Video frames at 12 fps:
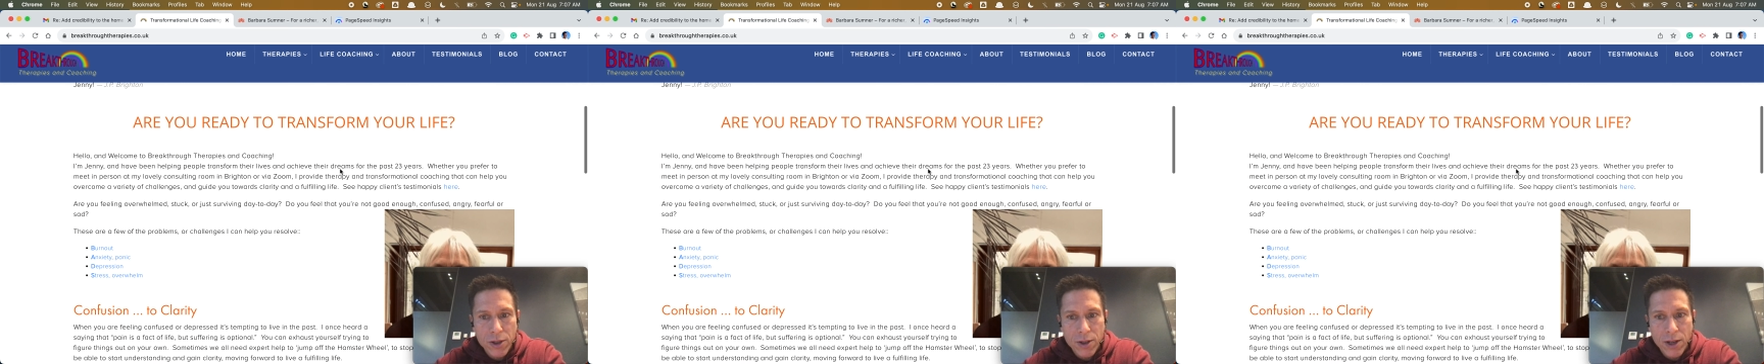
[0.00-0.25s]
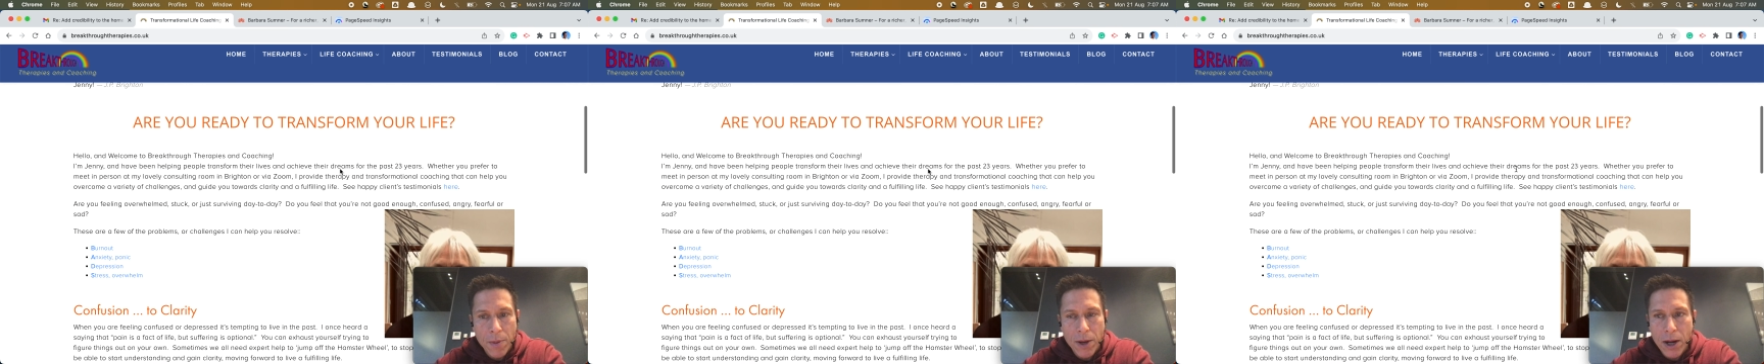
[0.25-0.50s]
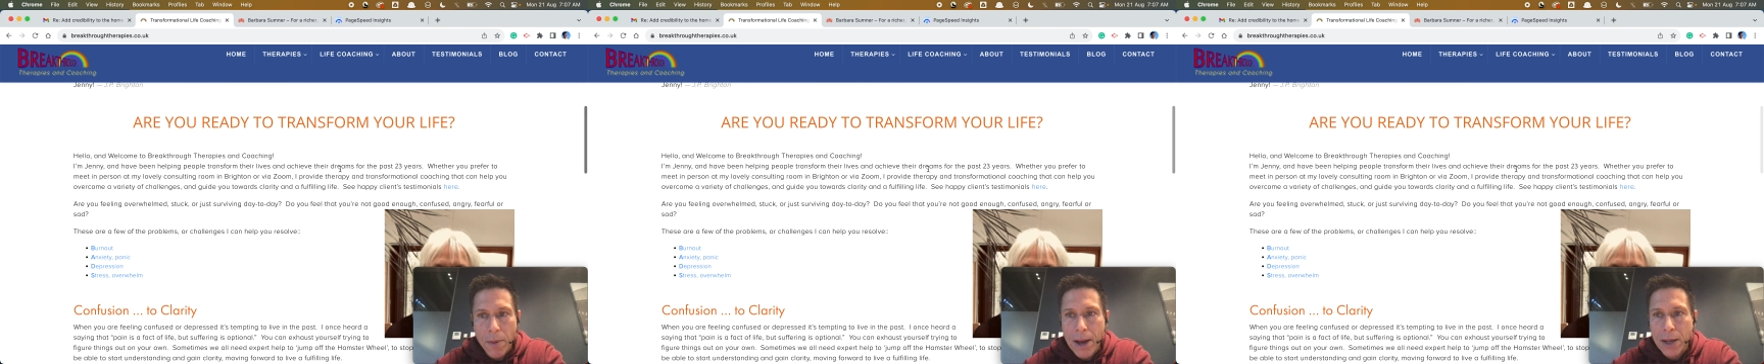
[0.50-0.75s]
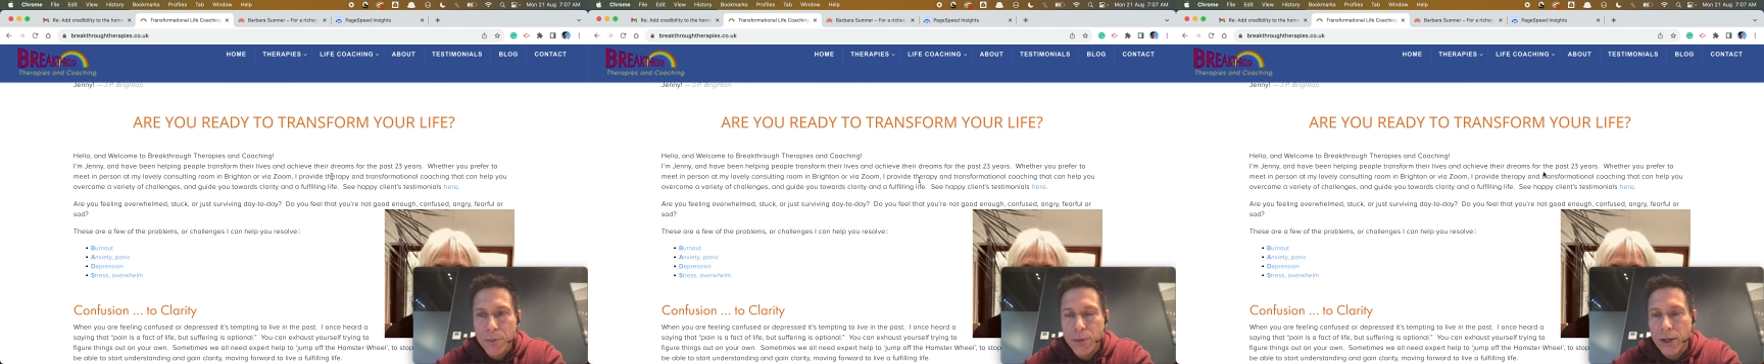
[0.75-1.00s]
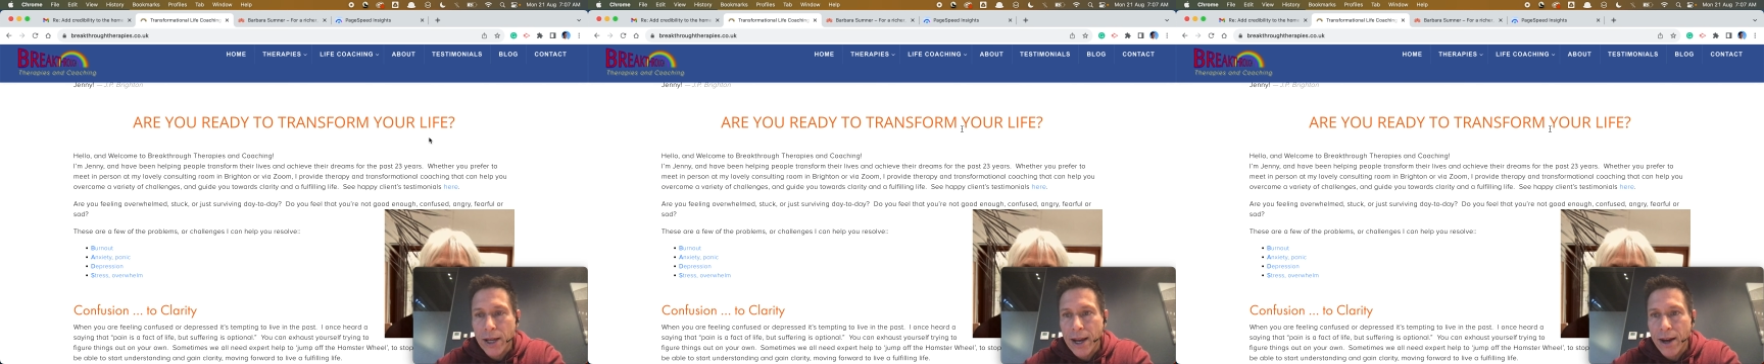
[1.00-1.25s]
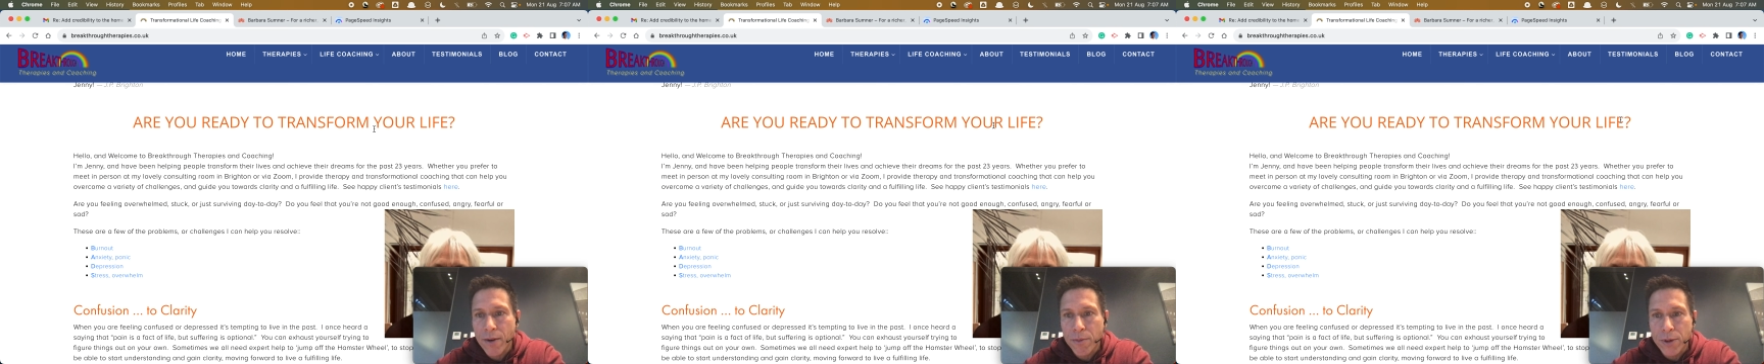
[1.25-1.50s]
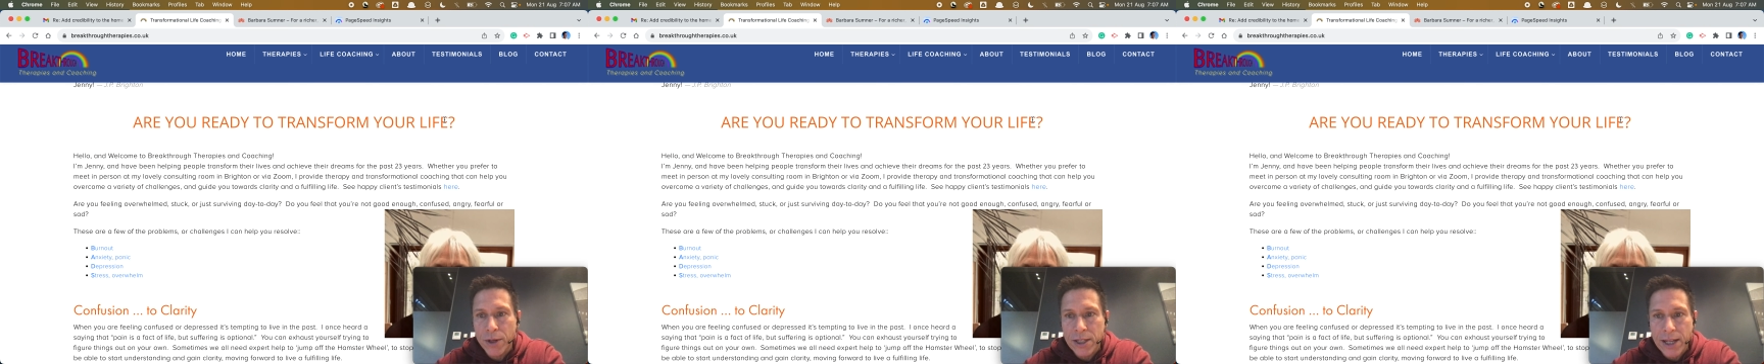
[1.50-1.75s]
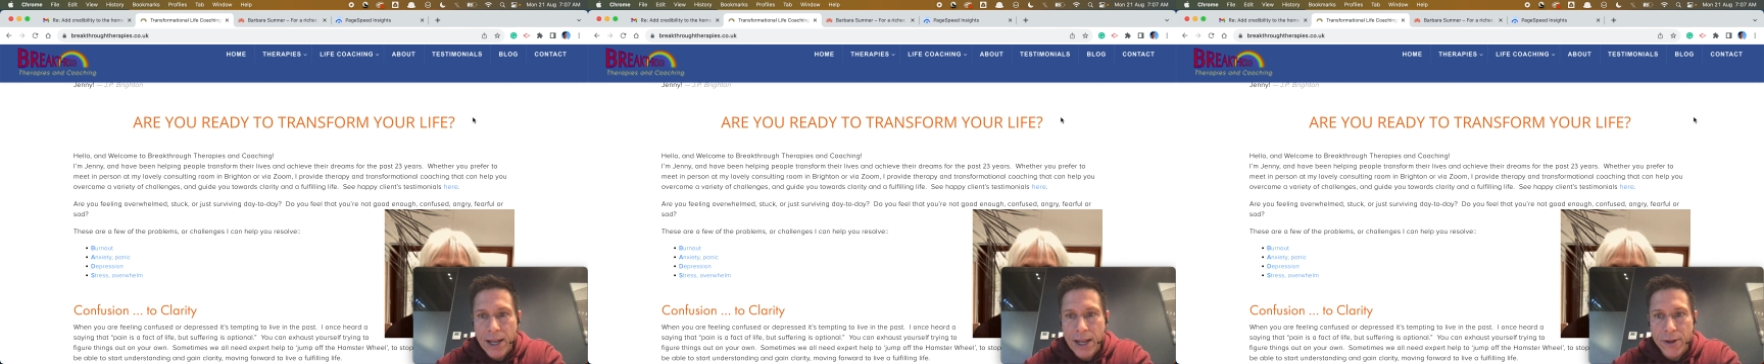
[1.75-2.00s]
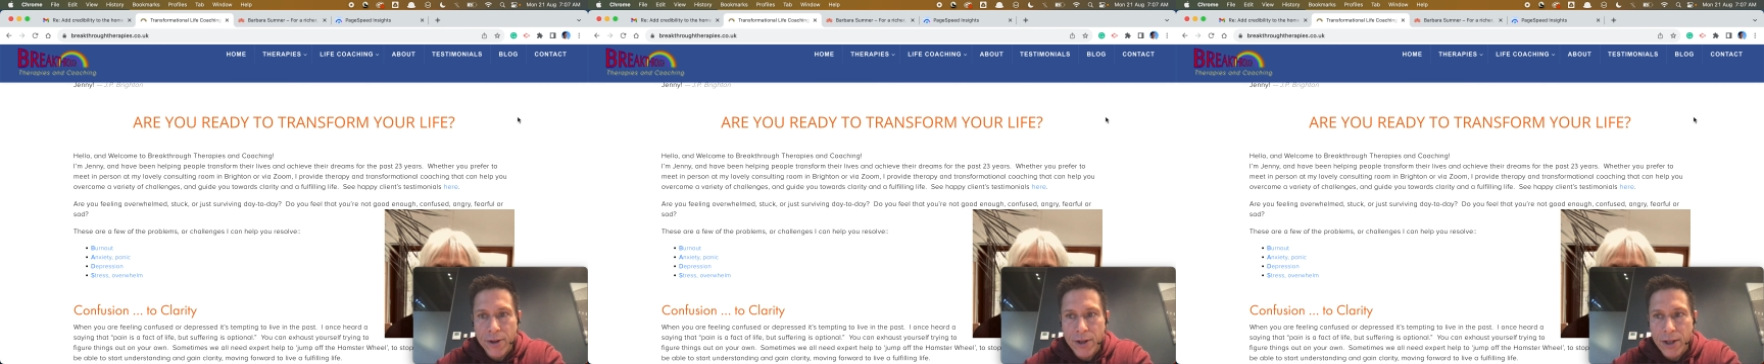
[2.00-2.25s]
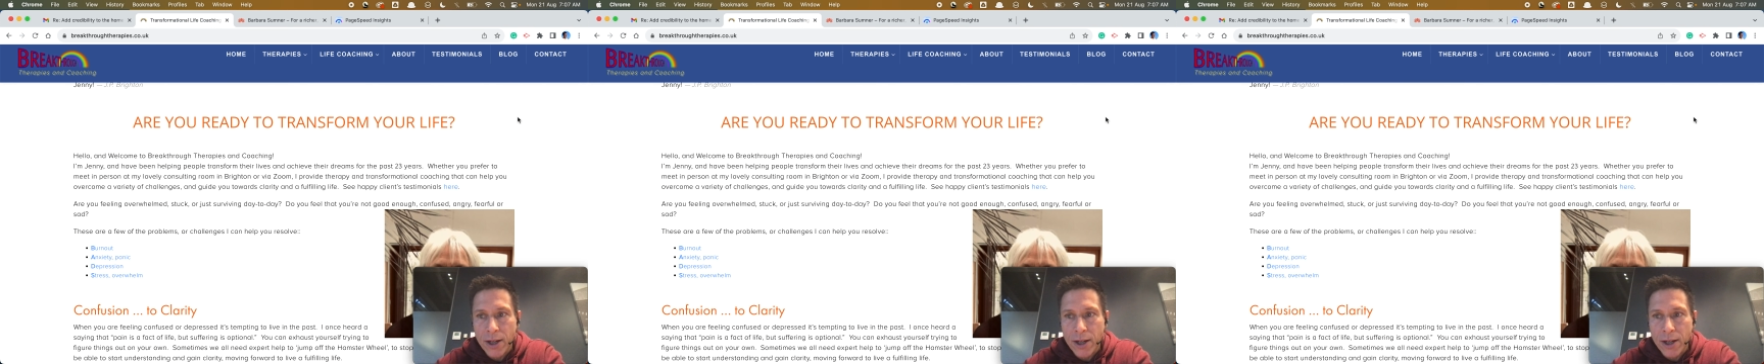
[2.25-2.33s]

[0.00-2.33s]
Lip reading: I'm on a MacBook Air, pretty standard